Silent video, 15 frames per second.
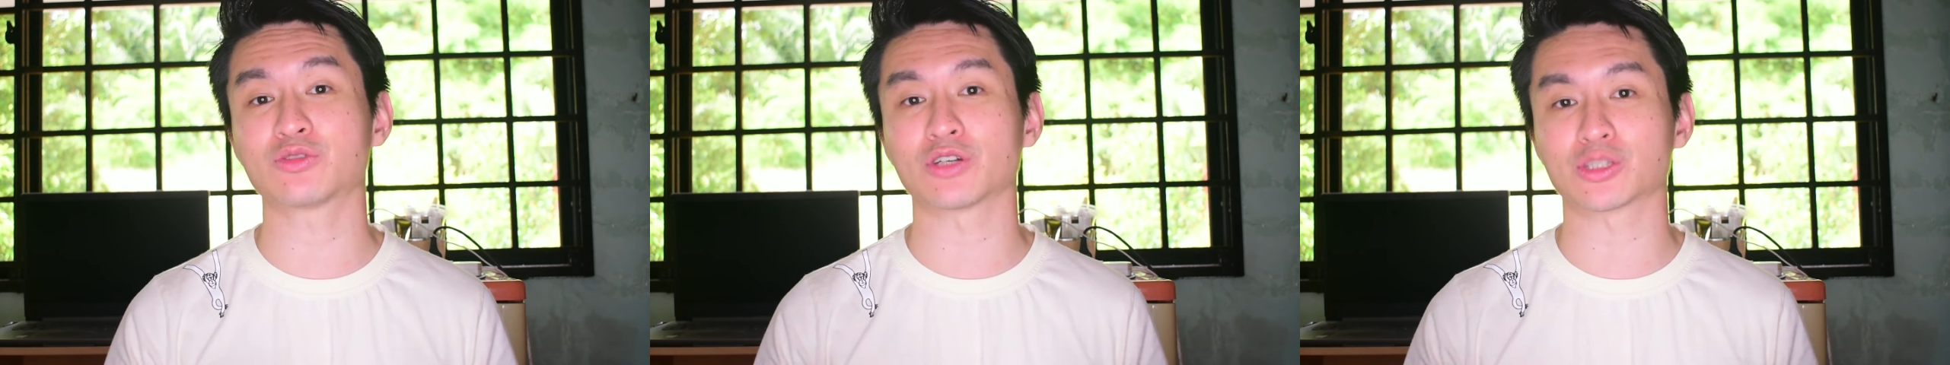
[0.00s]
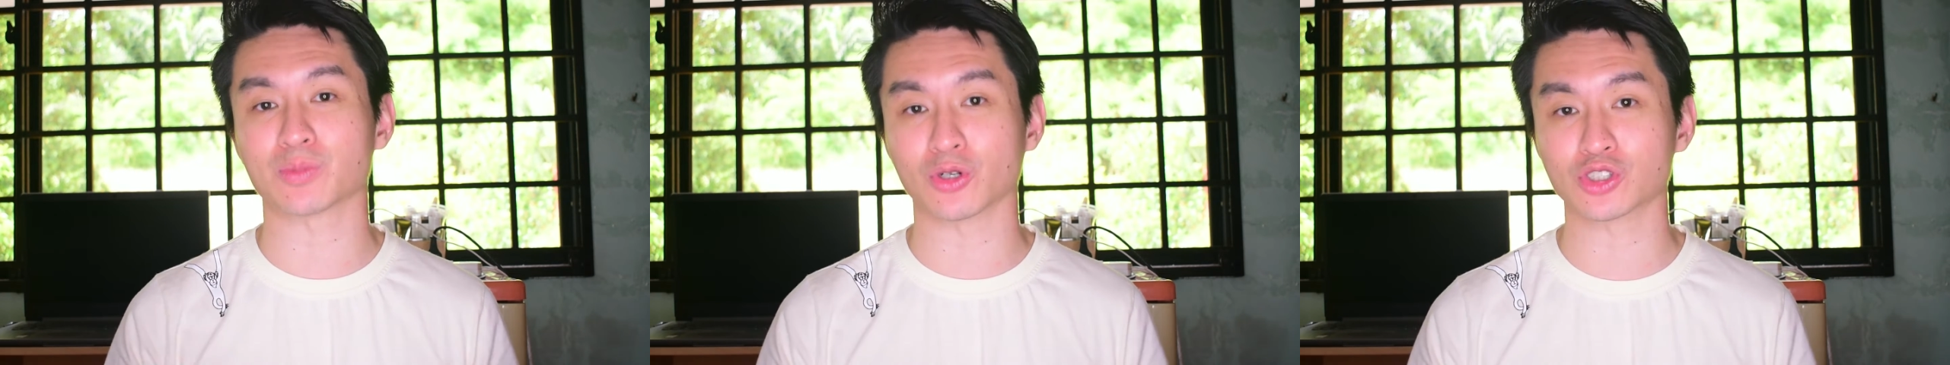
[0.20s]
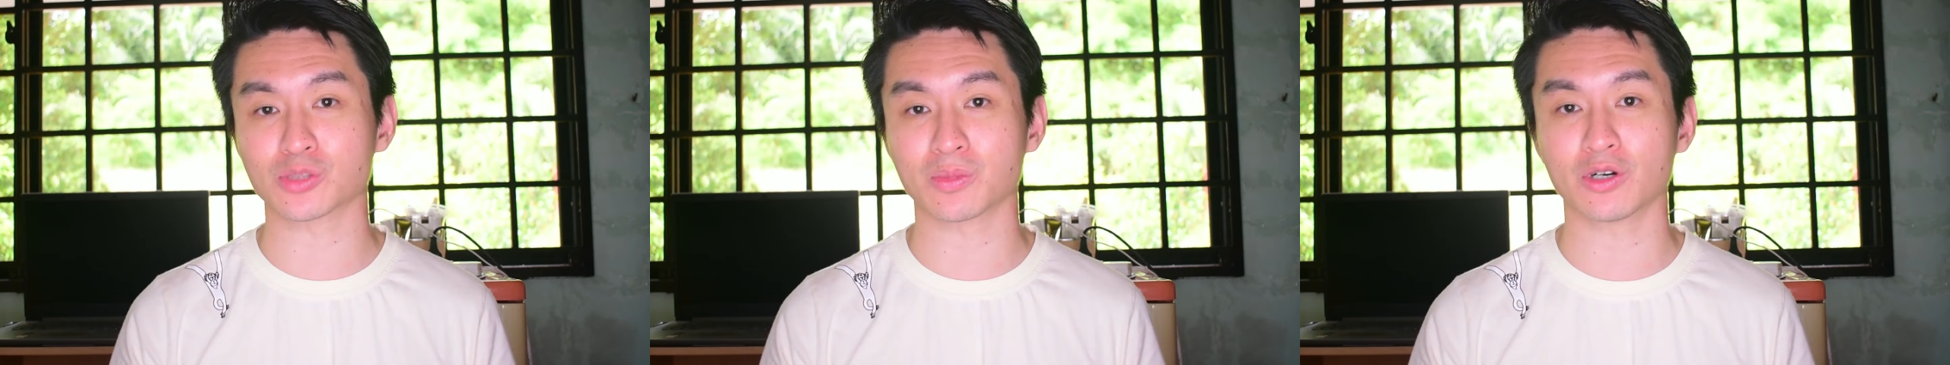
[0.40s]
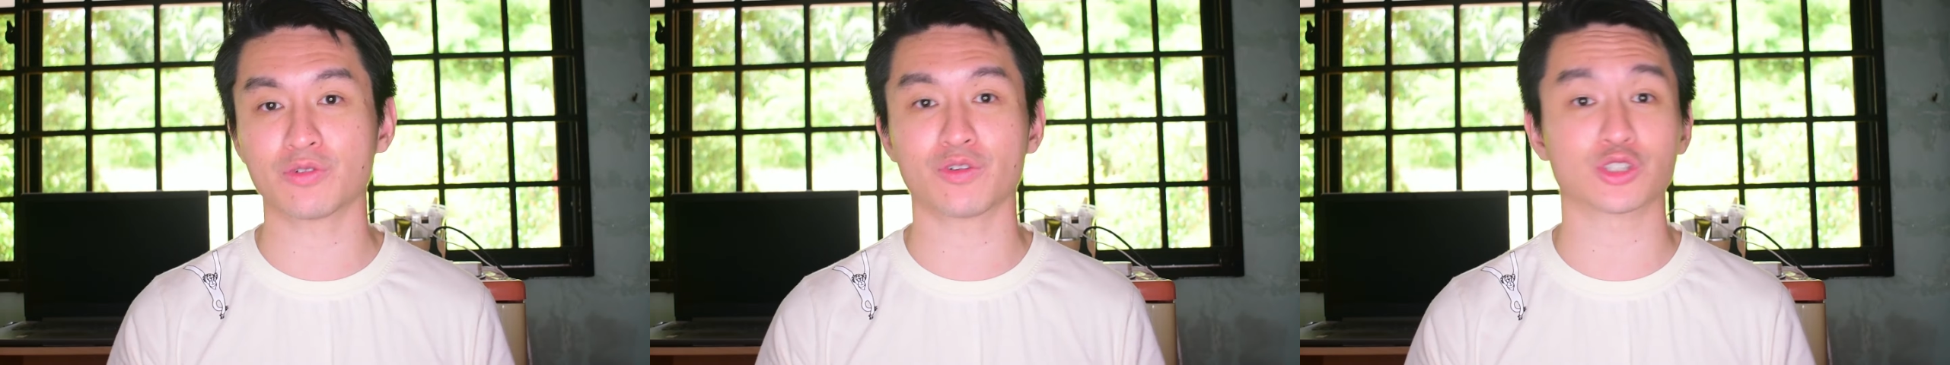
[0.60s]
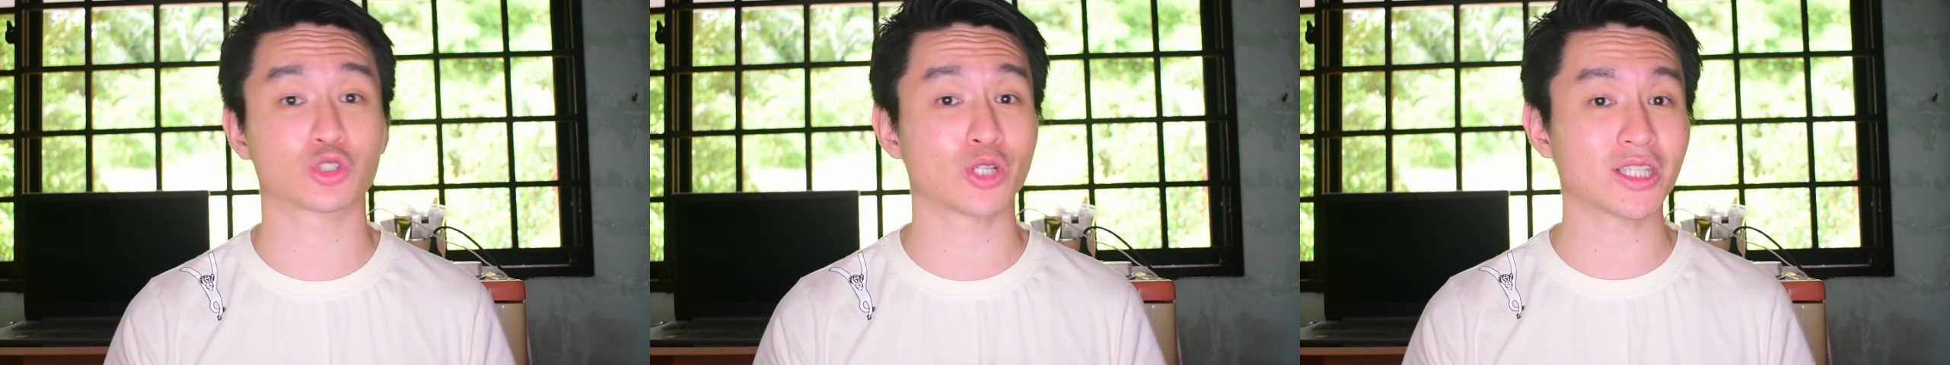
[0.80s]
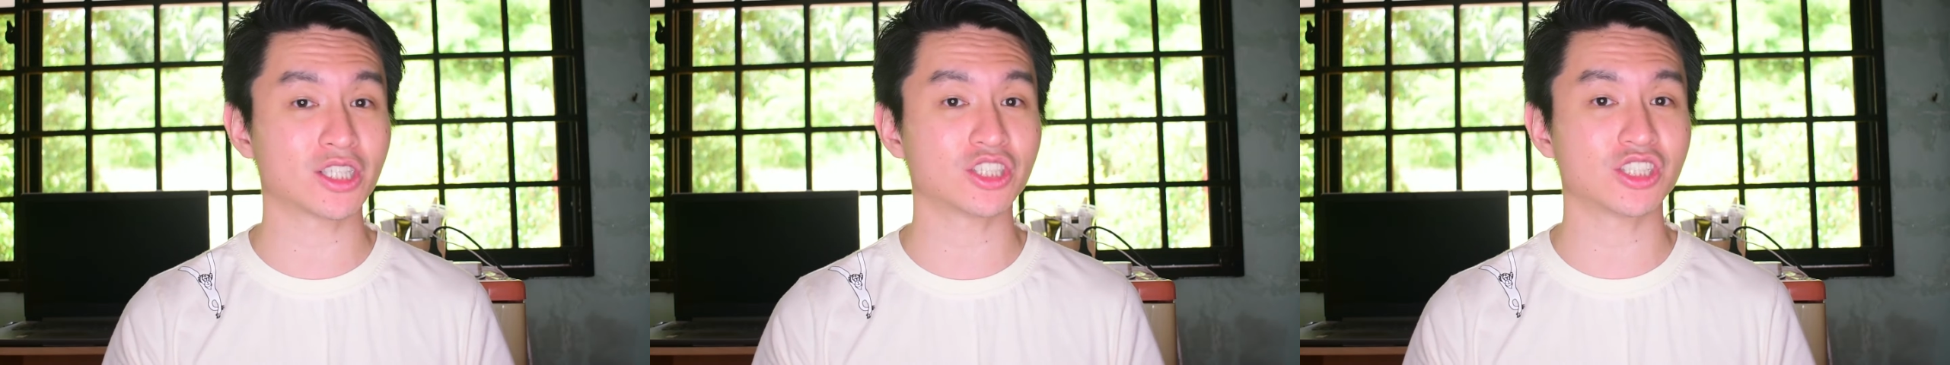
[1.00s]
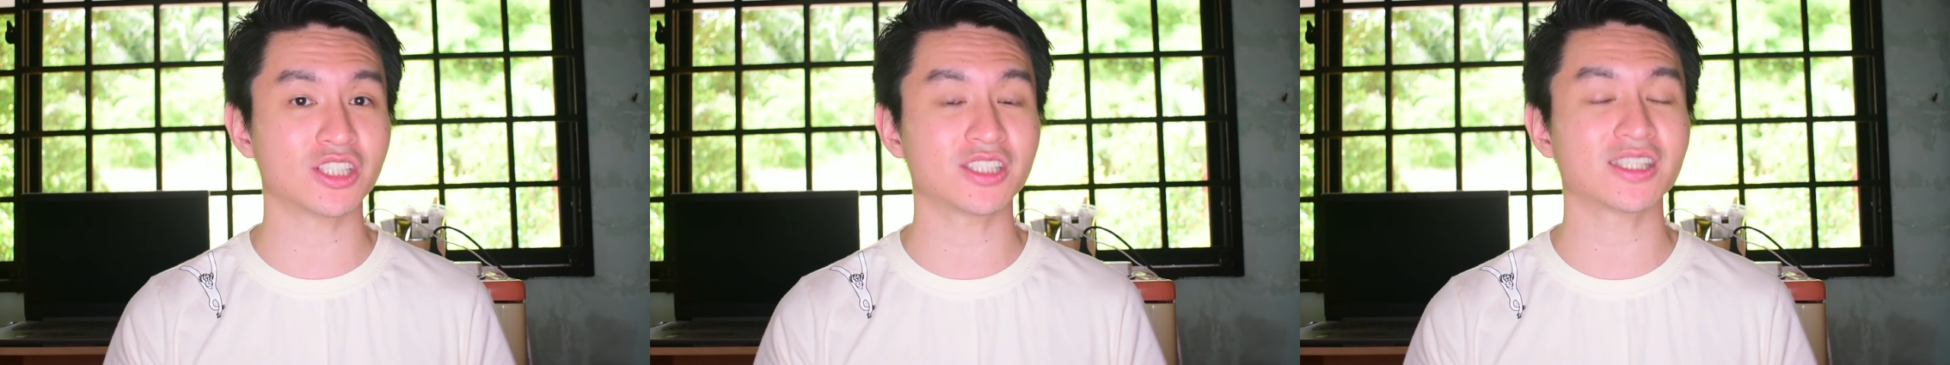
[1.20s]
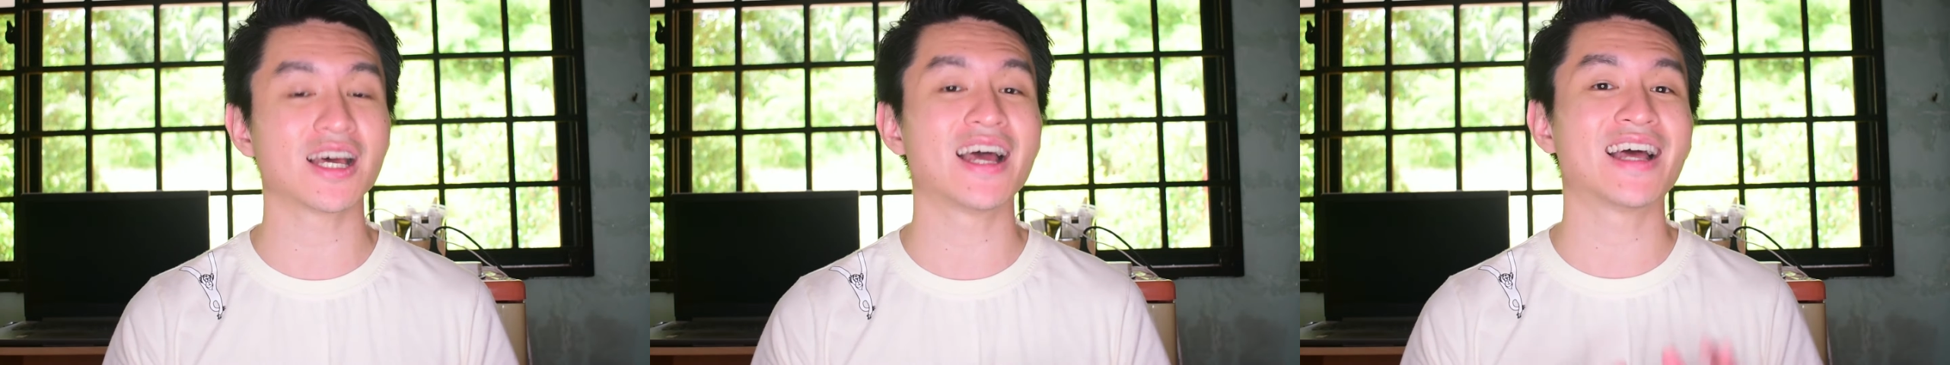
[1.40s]
responsible for
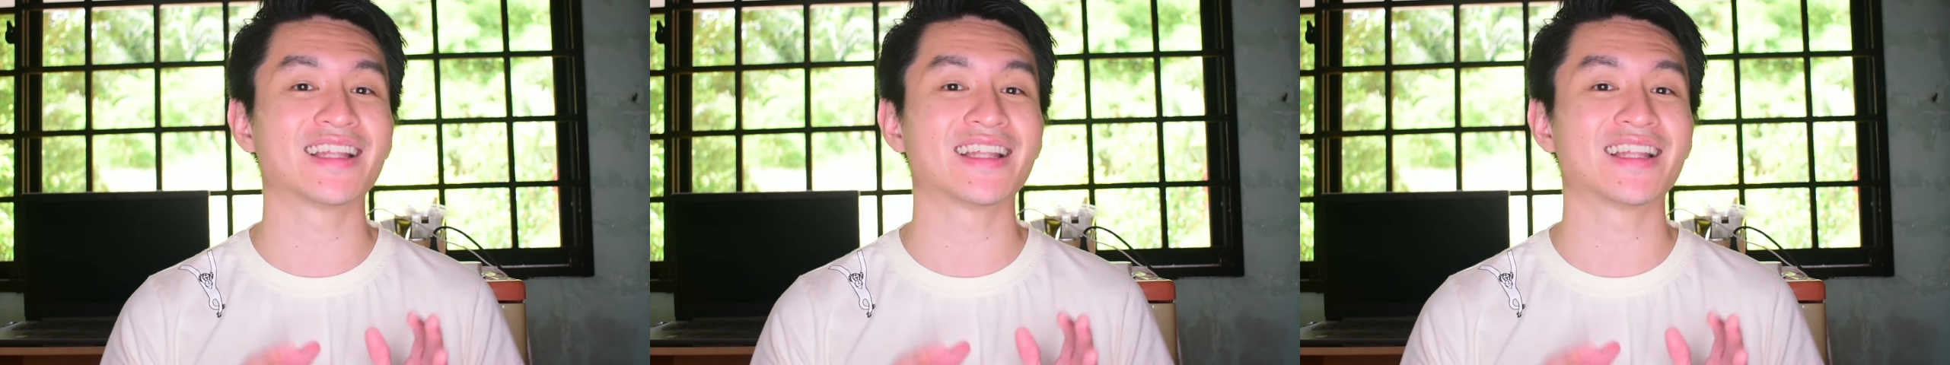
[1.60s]
strategies